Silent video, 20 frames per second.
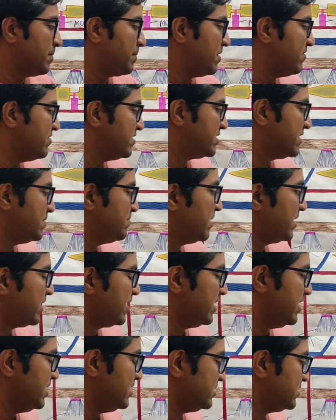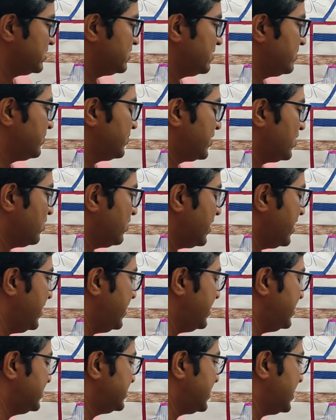PVC materials. Okay,
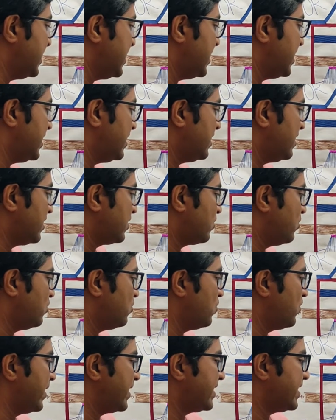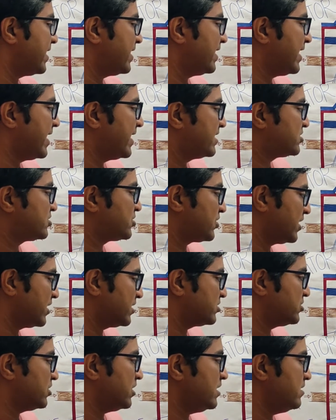it is a corrugated like
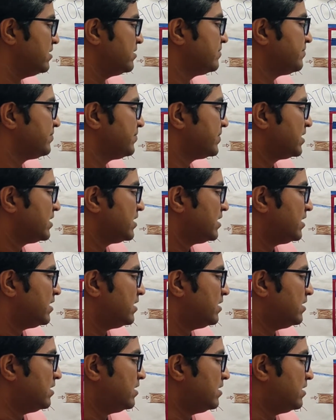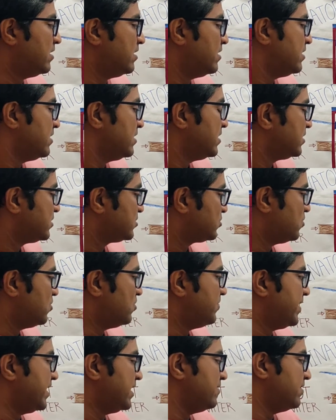structure. So
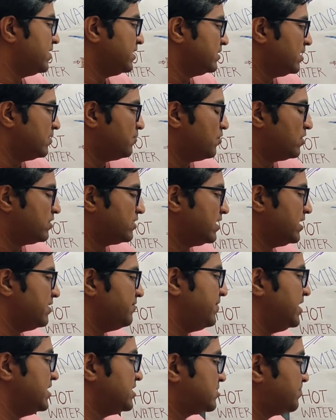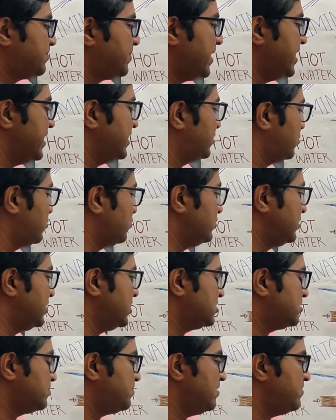whenever the water will spray through
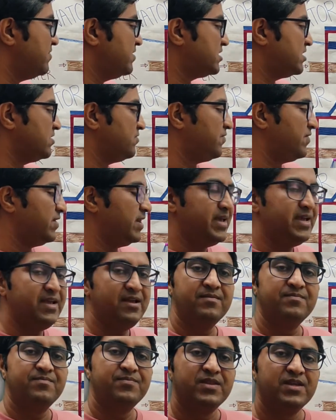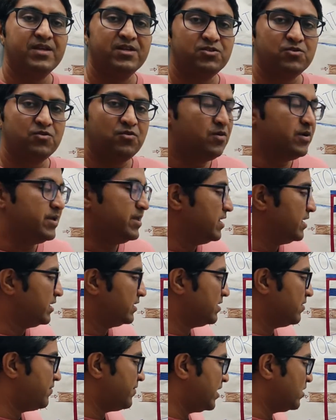this PVC filling, so here
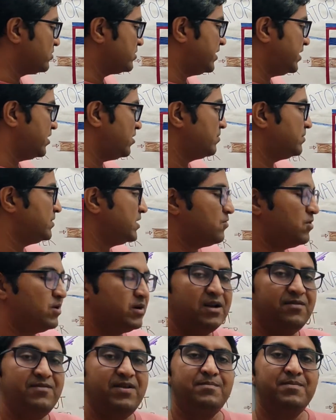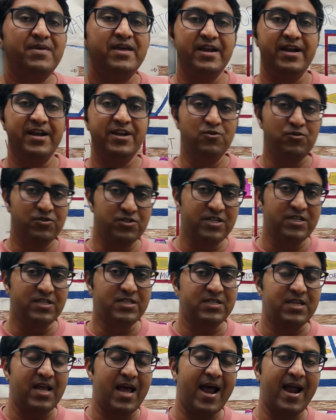the velocity of the water will be
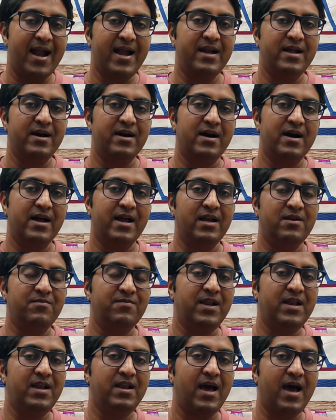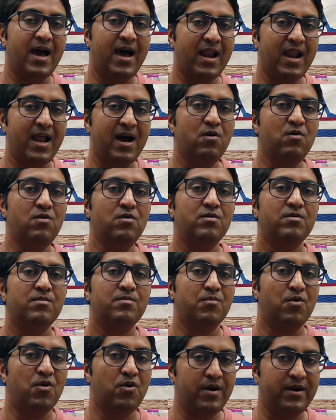reduces and it will allow
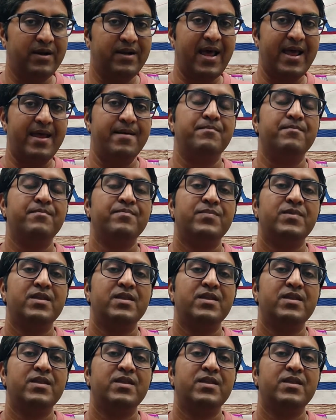more time